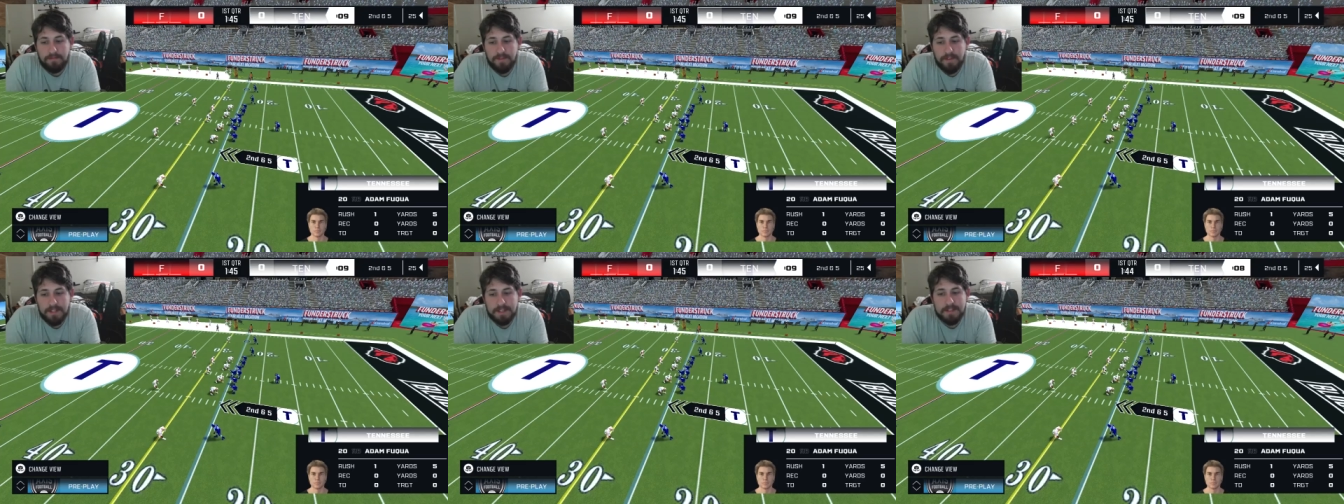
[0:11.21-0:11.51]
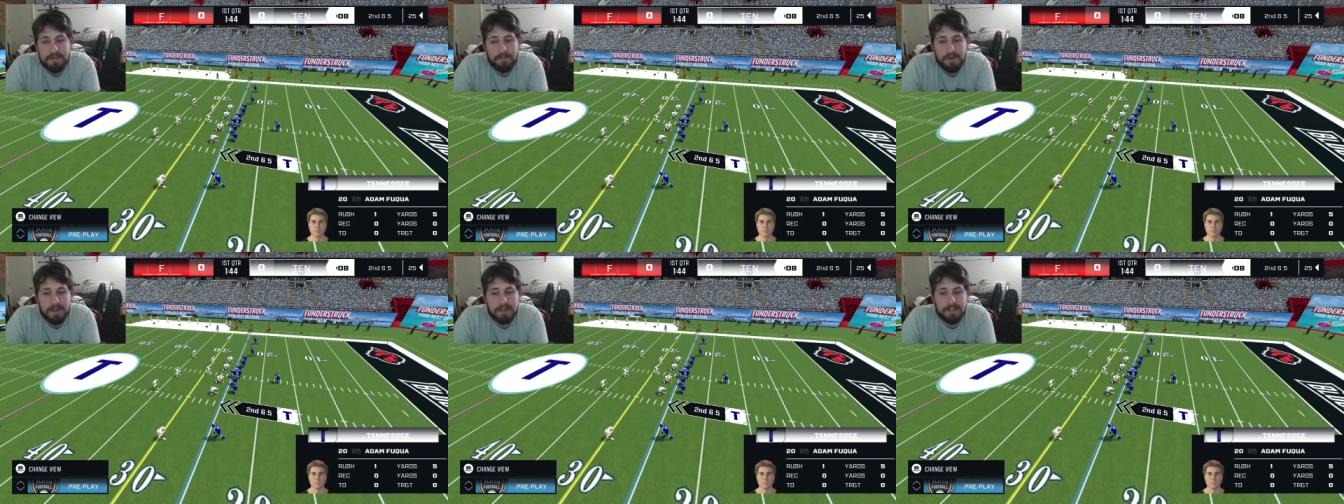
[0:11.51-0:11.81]
fixed
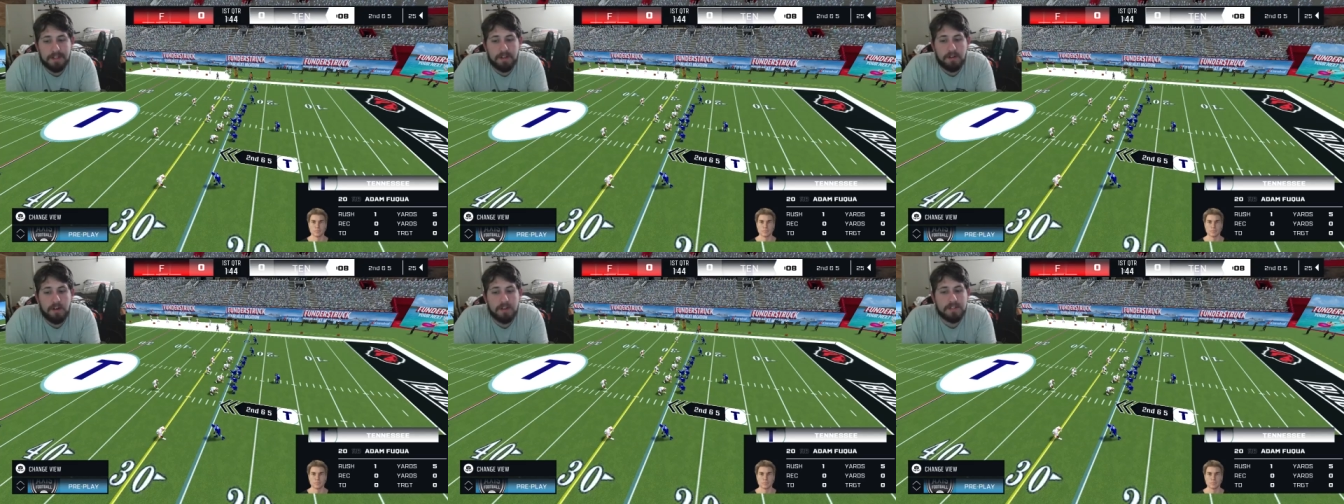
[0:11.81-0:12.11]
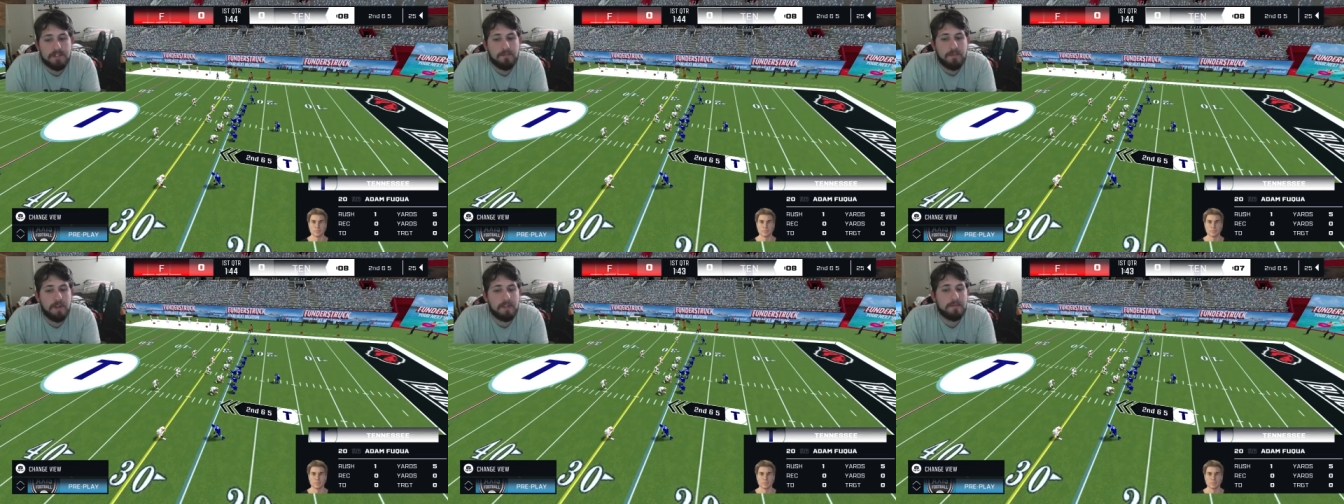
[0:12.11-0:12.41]
a bug that caused
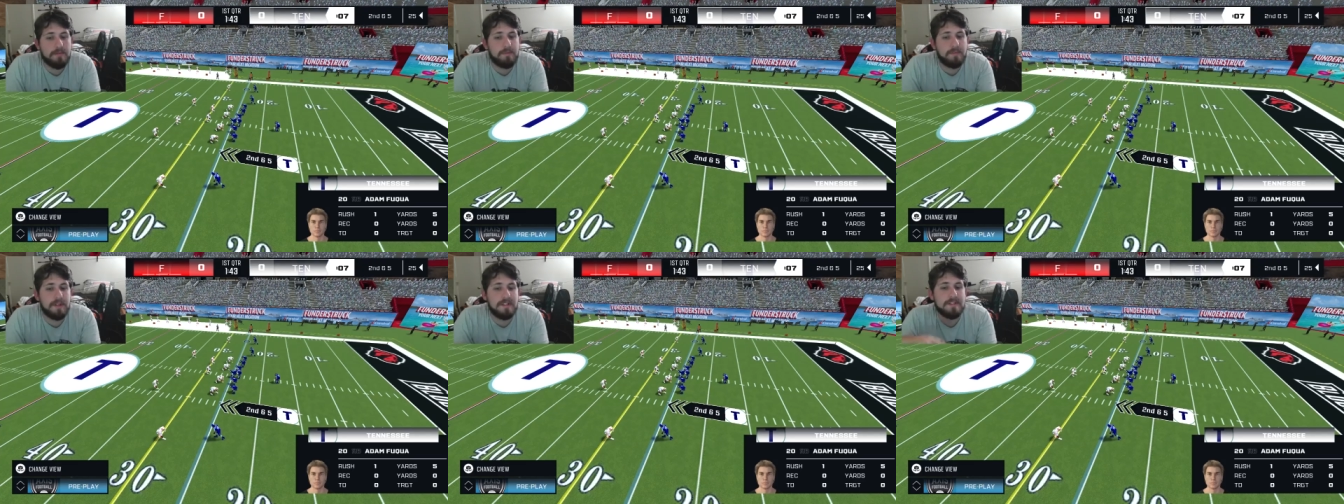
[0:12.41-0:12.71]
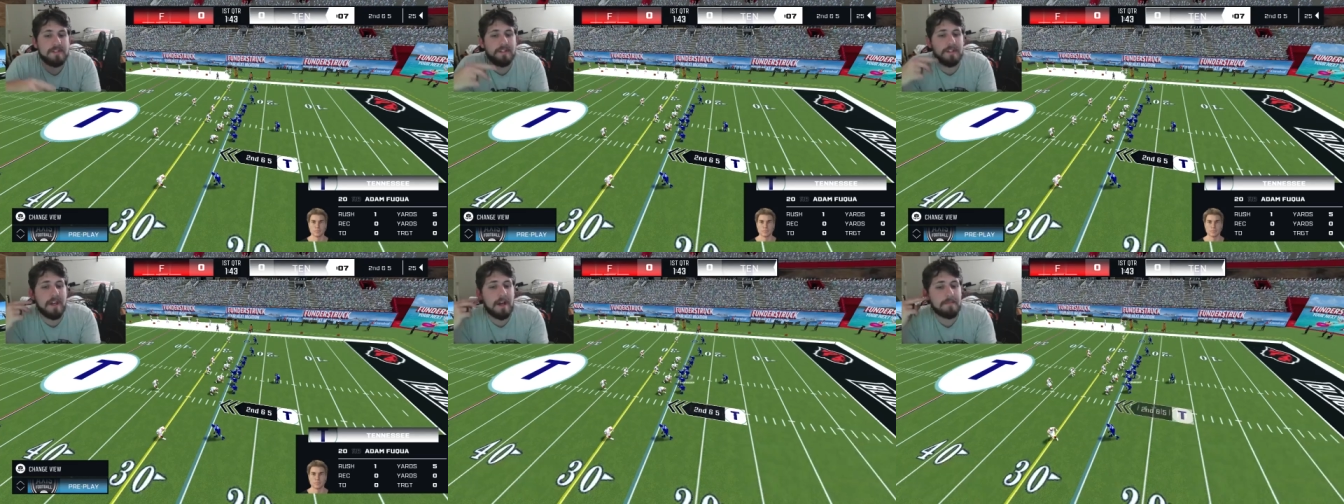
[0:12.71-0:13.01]
the ball to be placed
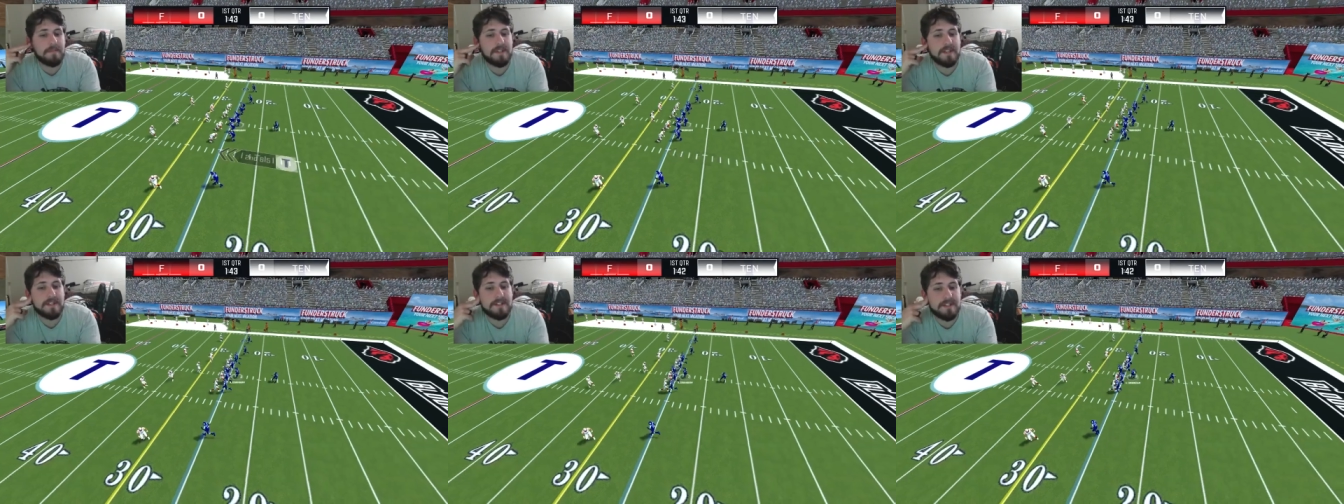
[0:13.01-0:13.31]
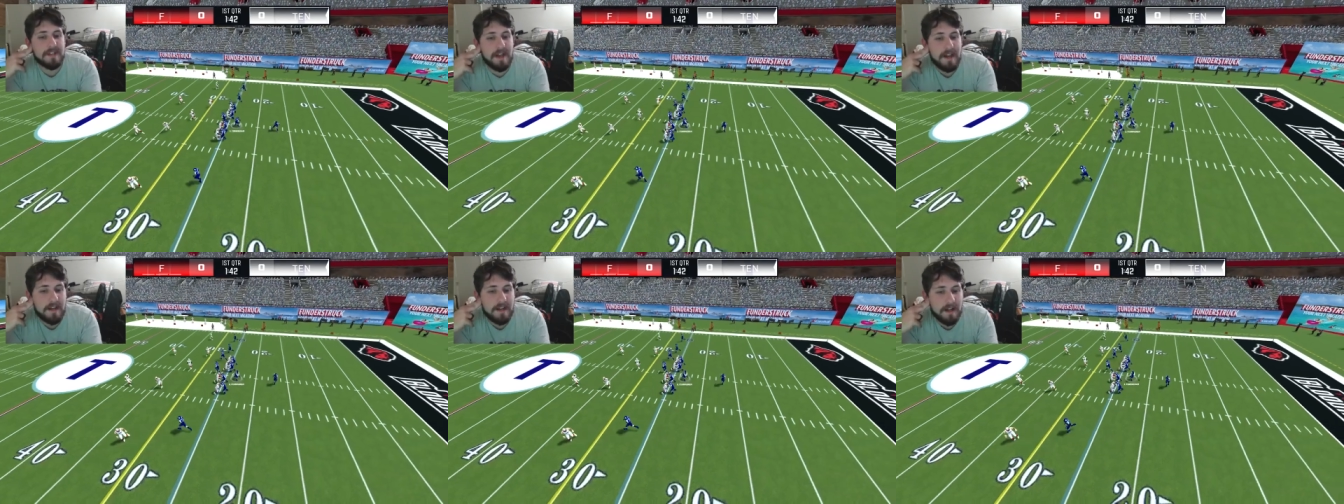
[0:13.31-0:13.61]
on the opposite
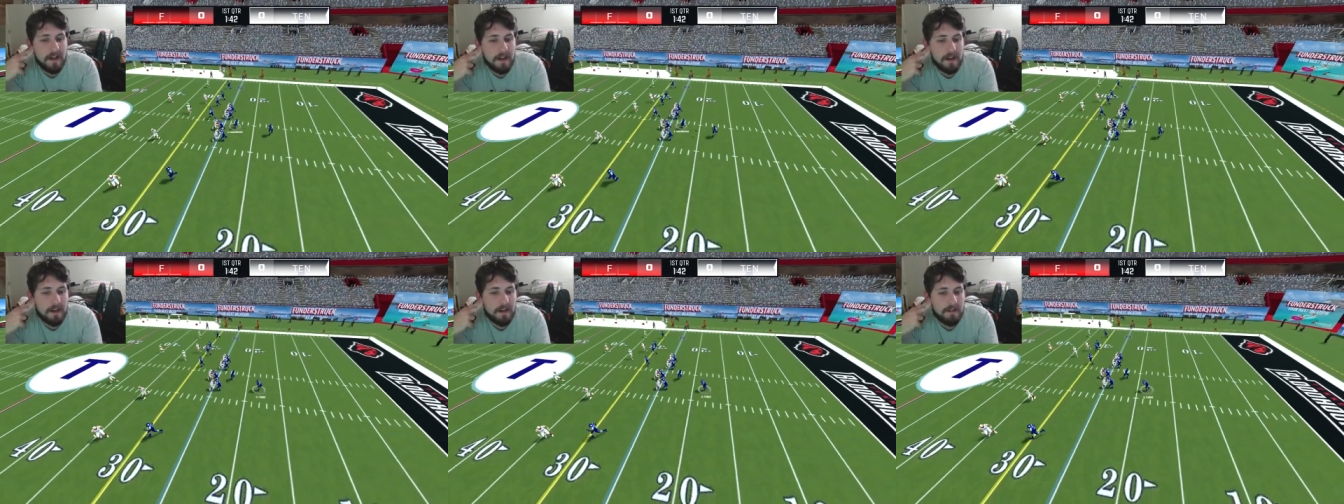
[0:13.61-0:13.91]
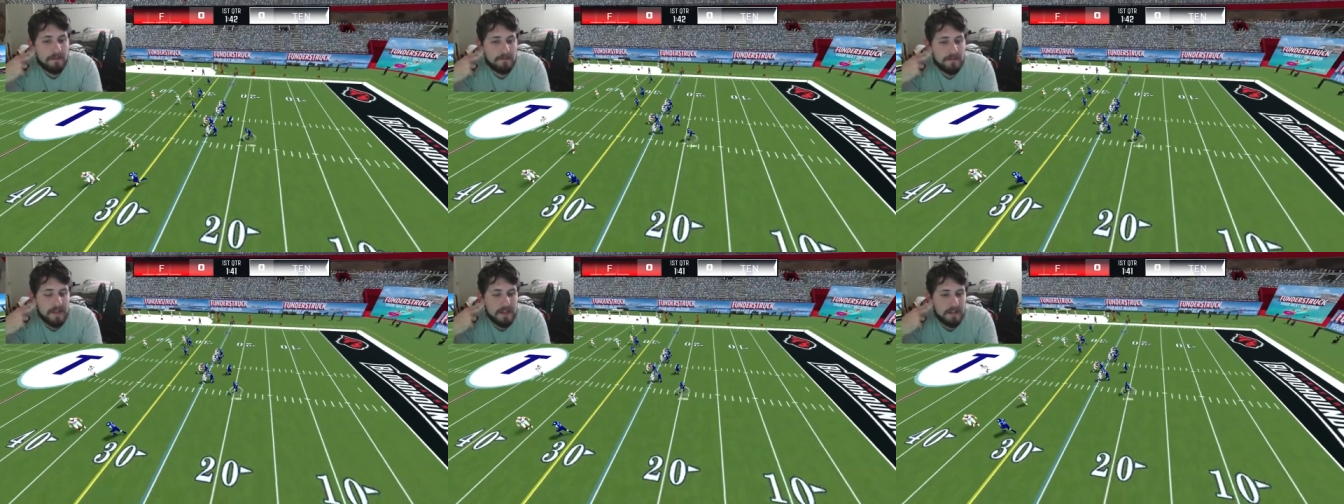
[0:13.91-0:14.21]
side
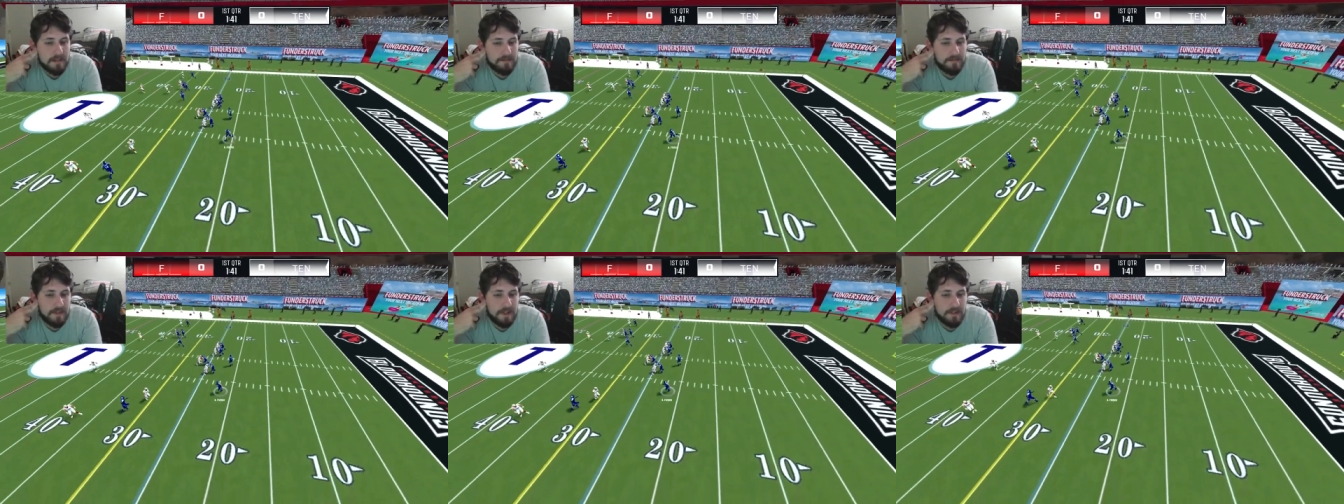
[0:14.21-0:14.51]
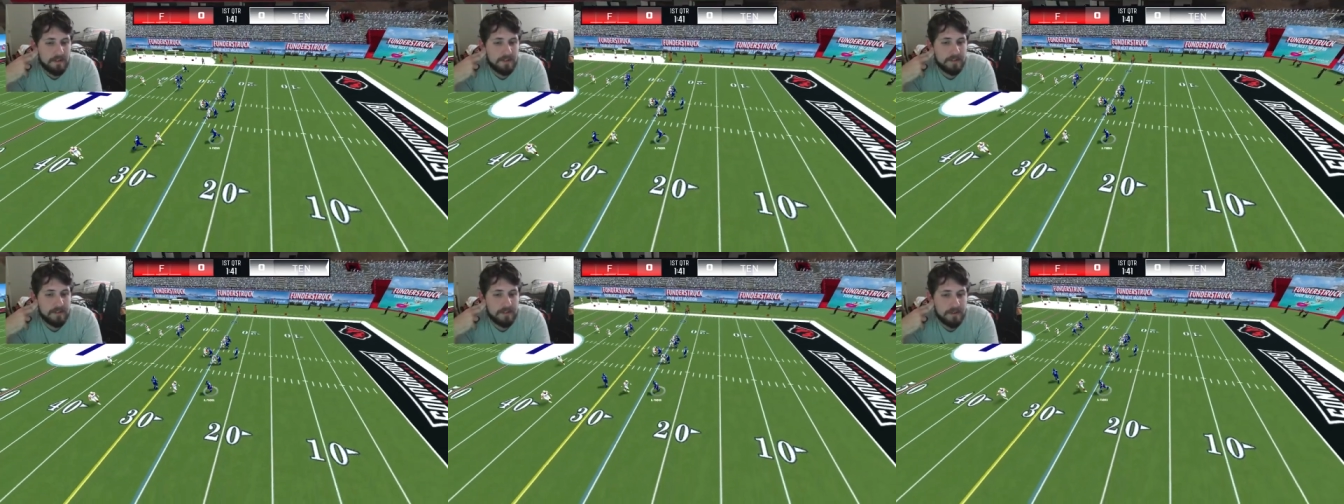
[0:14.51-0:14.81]
of the
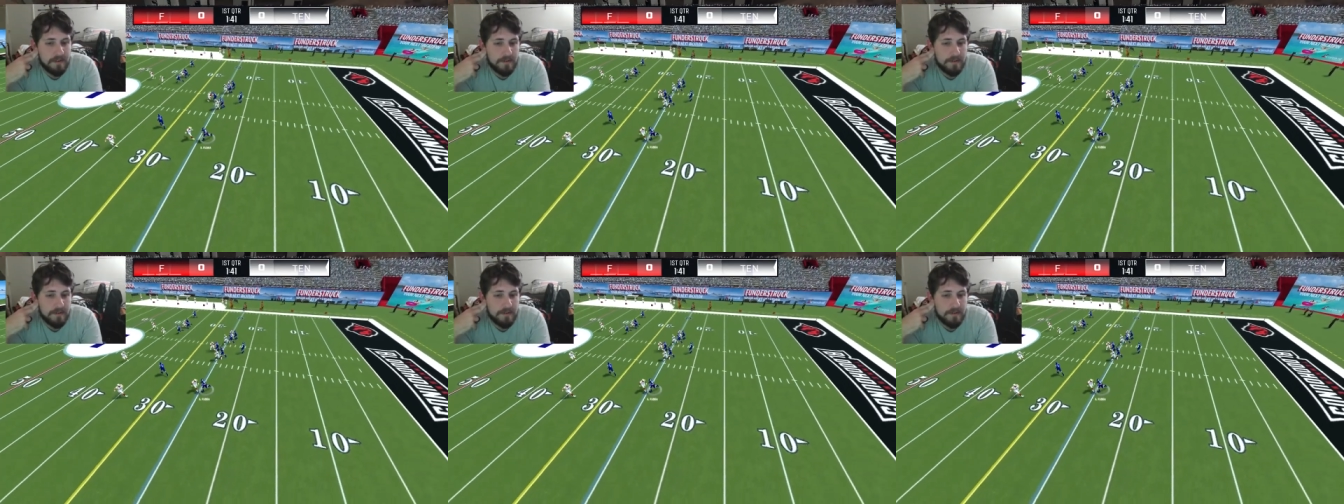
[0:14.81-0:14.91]
field